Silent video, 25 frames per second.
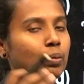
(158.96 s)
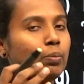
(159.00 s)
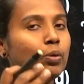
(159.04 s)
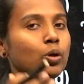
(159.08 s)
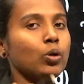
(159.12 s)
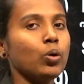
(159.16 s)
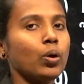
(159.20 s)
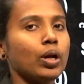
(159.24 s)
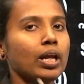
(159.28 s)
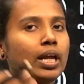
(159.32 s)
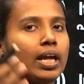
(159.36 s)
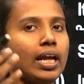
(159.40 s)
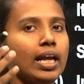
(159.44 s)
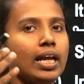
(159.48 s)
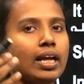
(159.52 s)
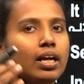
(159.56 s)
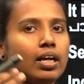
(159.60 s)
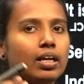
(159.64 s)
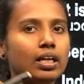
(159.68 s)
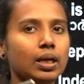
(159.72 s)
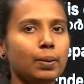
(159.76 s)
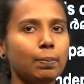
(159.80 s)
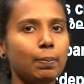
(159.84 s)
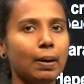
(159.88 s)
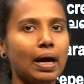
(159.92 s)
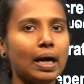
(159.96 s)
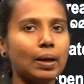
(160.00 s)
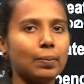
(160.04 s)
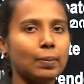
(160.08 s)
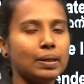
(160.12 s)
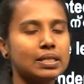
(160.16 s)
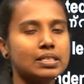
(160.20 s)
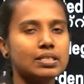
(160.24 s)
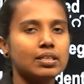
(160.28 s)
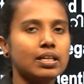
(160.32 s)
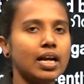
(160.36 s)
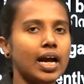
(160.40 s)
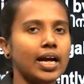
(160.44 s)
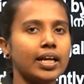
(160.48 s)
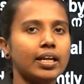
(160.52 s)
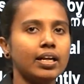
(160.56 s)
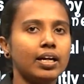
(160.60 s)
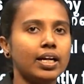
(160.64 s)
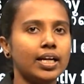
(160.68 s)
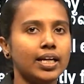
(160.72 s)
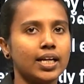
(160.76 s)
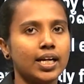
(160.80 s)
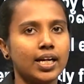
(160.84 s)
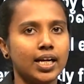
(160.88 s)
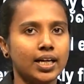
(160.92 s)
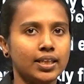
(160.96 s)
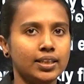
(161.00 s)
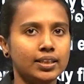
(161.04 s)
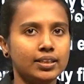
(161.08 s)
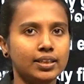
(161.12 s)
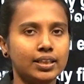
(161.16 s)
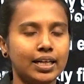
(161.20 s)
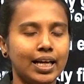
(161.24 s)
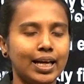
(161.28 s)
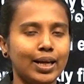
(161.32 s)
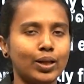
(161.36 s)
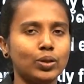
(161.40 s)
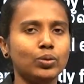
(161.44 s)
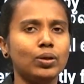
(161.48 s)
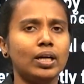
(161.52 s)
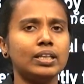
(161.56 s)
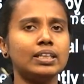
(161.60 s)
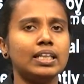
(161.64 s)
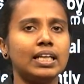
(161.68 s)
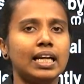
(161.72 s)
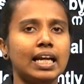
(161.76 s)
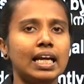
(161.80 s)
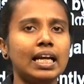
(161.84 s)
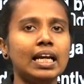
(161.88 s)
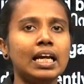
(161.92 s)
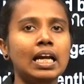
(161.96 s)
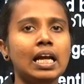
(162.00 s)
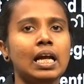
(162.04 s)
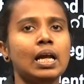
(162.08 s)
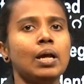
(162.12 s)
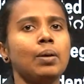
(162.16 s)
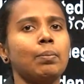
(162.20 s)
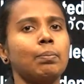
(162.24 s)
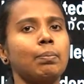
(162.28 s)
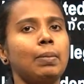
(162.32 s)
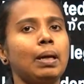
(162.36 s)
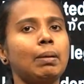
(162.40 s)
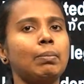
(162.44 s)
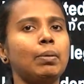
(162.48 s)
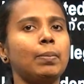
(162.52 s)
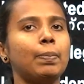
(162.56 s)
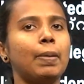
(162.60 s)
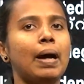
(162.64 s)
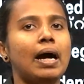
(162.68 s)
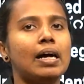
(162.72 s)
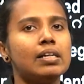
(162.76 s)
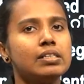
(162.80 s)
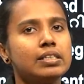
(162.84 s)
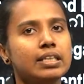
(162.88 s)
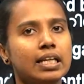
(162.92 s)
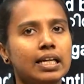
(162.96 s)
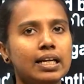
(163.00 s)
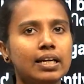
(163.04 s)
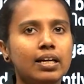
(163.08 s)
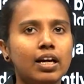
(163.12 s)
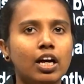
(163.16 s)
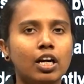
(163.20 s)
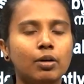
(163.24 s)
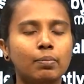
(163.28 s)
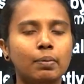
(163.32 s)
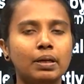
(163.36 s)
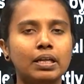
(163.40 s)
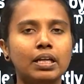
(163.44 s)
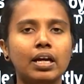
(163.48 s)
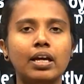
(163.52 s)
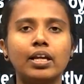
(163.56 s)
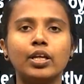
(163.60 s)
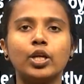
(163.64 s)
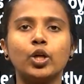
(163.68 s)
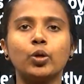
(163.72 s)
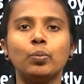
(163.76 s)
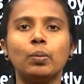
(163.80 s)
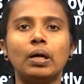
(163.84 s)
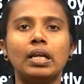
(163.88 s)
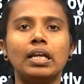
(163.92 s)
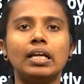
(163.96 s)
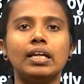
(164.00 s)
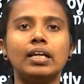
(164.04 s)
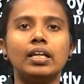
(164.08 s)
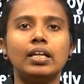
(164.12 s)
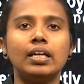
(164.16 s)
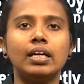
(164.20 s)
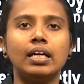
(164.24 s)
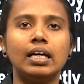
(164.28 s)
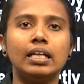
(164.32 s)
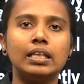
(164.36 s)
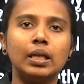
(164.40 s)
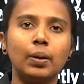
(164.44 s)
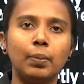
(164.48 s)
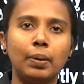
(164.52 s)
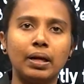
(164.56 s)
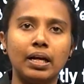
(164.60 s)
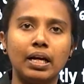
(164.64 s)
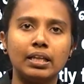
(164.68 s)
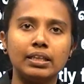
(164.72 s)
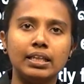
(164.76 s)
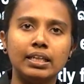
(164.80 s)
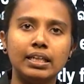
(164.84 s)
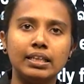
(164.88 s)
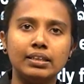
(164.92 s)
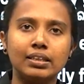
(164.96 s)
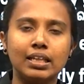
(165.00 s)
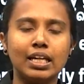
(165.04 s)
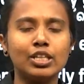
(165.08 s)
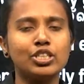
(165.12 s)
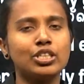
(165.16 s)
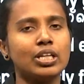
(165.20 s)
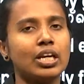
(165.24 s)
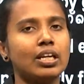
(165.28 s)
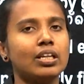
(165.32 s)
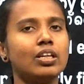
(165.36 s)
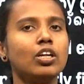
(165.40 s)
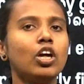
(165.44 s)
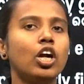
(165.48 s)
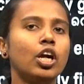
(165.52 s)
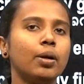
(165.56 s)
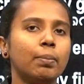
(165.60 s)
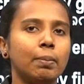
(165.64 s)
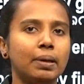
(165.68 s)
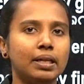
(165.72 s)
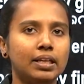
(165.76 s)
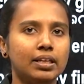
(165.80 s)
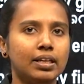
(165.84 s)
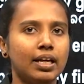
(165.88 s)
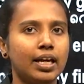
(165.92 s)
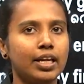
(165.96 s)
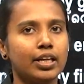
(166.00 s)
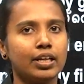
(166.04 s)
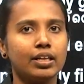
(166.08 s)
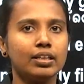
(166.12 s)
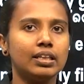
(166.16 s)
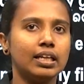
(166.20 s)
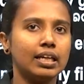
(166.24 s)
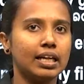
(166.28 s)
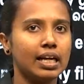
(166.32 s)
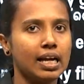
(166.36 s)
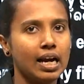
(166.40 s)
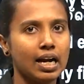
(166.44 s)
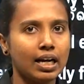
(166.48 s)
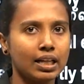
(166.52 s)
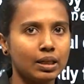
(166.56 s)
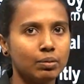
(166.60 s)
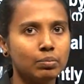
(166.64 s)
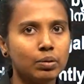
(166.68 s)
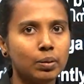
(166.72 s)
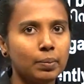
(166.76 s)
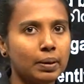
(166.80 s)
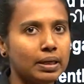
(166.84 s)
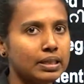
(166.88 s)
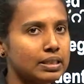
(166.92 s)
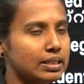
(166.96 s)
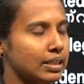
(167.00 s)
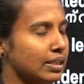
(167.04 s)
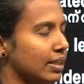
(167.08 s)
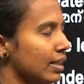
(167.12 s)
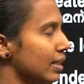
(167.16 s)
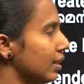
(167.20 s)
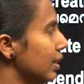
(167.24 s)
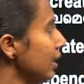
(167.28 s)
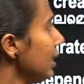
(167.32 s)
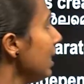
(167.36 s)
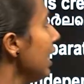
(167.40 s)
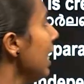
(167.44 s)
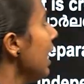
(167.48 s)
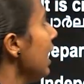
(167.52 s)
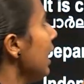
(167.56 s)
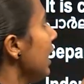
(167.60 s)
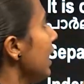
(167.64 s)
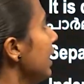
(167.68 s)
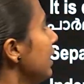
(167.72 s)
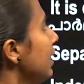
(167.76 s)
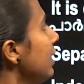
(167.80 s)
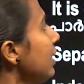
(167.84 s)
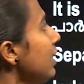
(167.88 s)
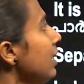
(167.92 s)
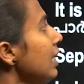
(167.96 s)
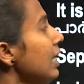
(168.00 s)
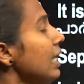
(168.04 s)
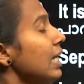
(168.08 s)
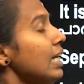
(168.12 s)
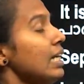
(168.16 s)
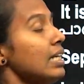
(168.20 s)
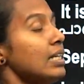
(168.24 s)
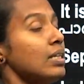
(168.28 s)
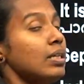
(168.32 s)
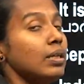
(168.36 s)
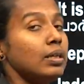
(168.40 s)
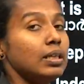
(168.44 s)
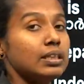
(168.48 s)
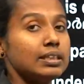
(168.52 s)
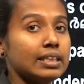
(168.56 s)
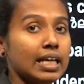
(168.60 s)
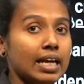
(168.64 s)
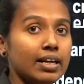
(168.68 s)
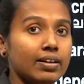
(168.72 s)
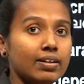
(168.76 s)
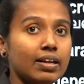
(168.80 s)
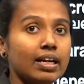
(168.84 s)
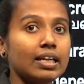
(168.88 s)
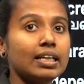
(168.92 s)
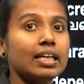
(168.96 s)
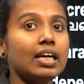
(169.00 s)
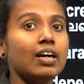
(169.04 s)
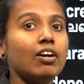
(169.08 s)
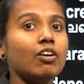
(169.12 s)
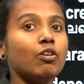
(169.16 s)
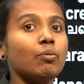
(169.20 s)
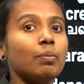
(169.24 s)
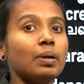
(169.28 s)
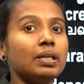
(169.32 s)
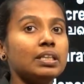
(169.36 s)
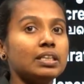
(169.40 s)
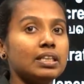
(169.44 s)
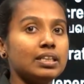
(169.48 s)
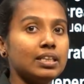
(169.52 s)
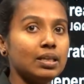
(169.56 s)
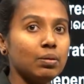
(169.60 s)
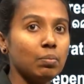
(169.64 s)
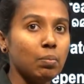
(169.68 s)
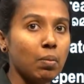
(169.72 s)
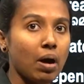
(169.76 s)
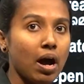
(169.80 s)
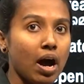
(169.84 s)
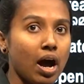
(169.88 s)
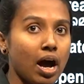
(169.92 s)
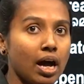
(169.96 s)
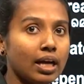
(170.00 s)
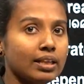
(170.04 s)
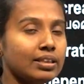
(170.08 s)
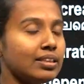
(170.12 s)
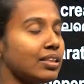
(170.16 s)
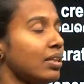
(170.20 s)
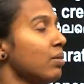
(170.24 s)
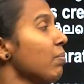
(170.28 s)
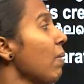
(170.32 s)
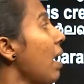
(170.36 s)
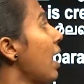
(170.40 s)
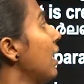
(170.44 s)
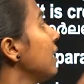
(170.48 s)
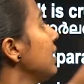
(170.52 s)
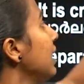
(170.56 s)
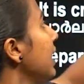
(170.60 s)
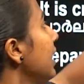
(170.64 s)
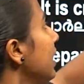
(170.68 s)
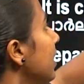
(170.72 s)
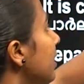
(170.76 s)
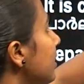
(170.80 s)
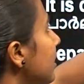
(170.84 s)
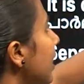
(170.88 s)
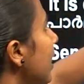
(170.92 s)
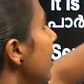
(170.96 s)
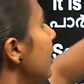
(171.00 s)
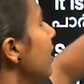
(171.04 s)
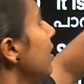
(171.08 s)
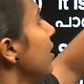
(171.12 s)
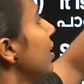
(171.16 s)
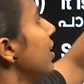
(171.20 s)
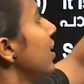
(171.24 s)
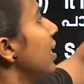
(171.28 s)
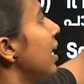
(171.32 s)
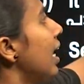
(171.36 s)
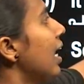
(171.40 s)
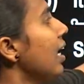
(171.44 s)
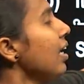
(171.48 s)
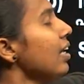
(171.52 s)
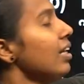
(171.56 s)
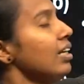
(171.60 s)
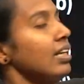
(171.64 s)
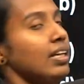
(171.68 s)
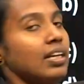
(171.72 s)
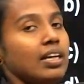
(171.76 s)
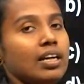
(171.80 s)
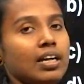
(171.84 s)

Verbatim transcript: Number Korea departments and Garingalaka content and maybe partially government Aricum, and the Paradinitra share government Aricum, either central government in a matram Adina de Lilla.